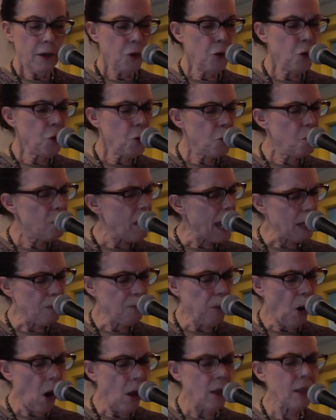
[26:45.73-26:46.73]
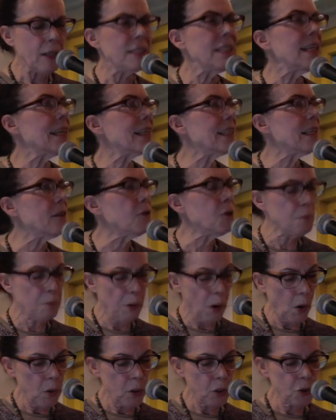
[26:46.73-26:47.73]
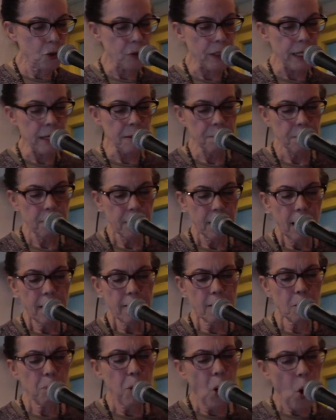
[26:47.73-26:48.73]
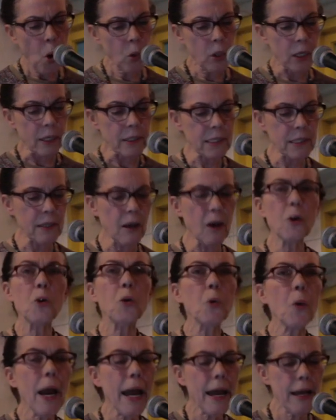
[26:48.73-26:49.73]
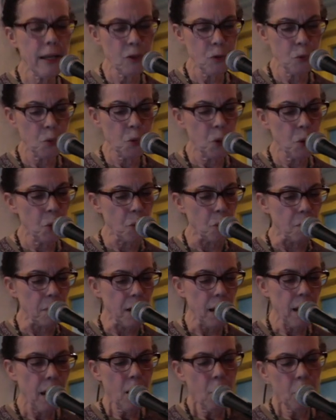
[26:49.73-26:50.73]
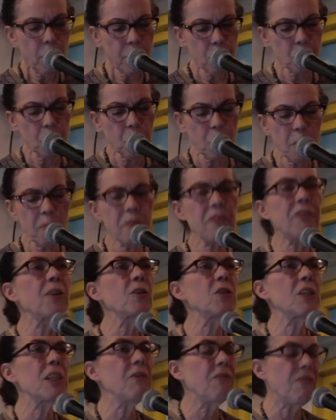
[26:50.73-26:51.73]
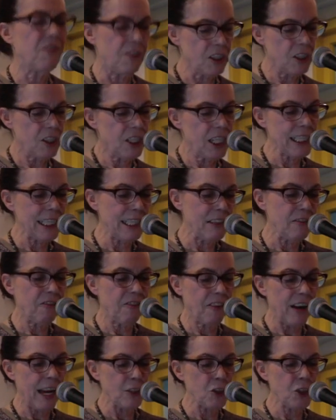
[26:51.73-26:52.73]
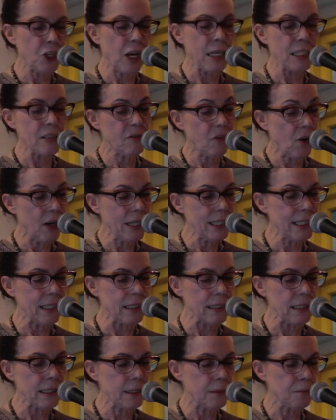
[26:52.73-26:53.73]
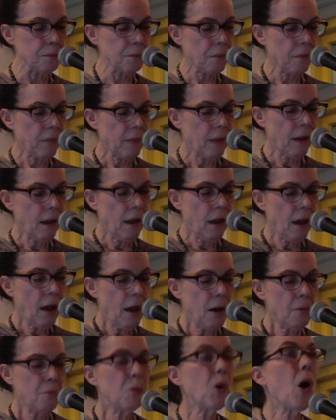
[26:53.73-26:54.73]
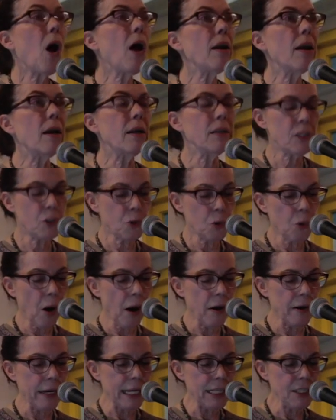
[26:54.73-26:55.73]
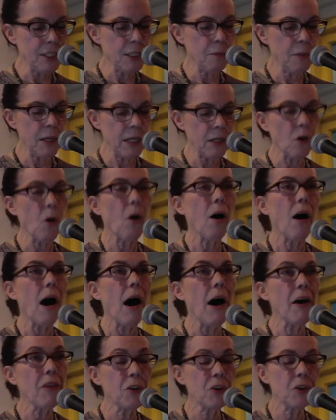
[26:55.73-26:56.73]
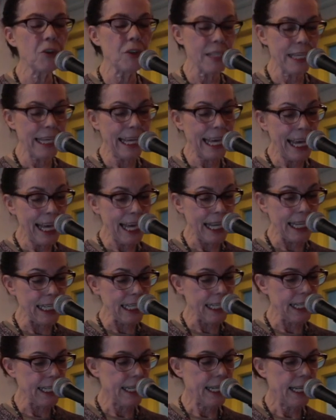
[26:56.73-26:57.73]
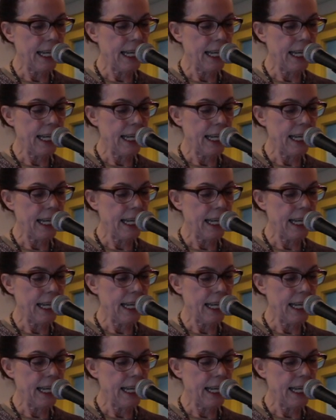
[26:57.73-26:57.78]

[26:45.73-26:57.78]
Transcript: You made politics into poetry. The polis, a grand room with room for disenfranchised voices, brought us to our intimate, othered kin.